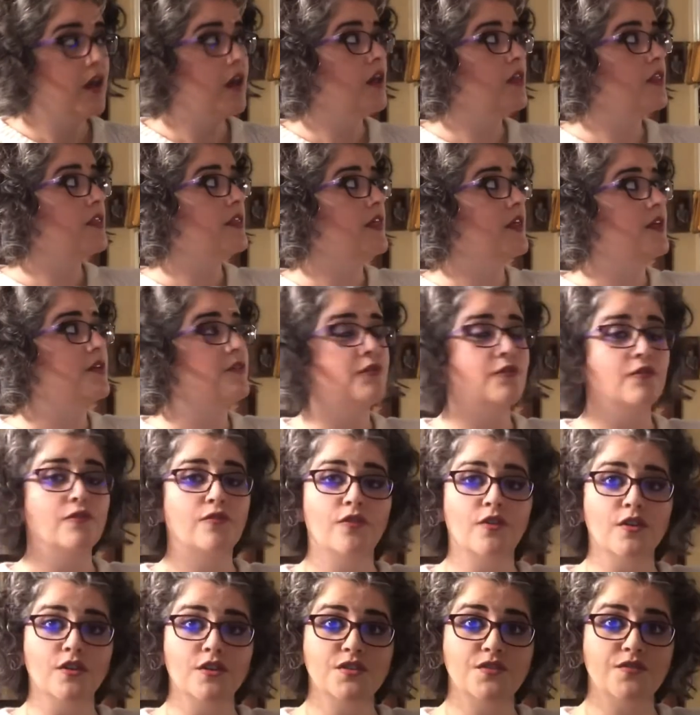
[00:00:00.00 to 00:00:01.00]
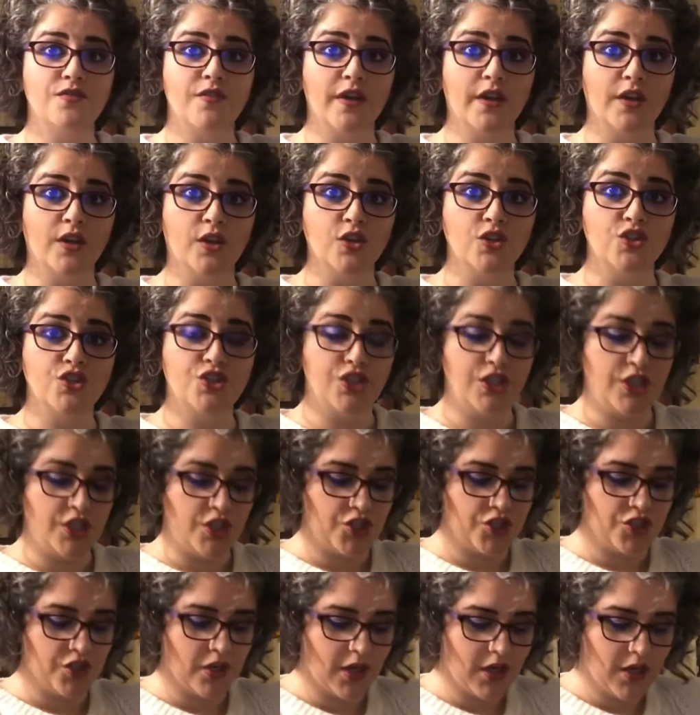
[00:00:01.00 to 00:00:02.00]
then first finger G
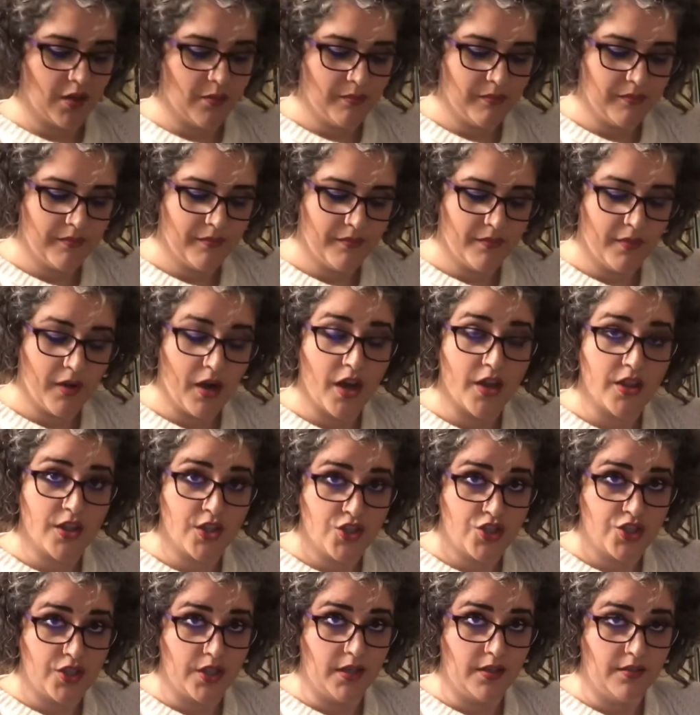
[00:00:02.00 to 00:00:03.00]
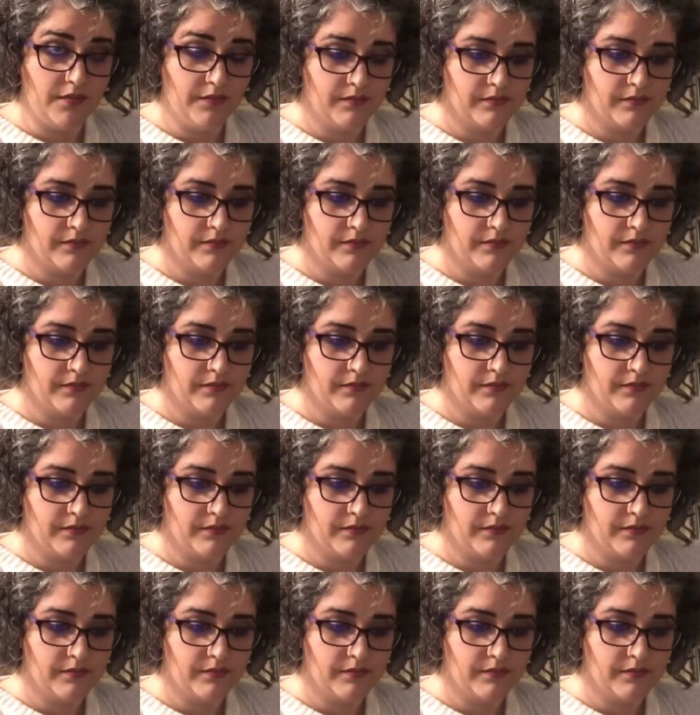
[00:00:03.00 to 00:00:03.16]
sharp on the G,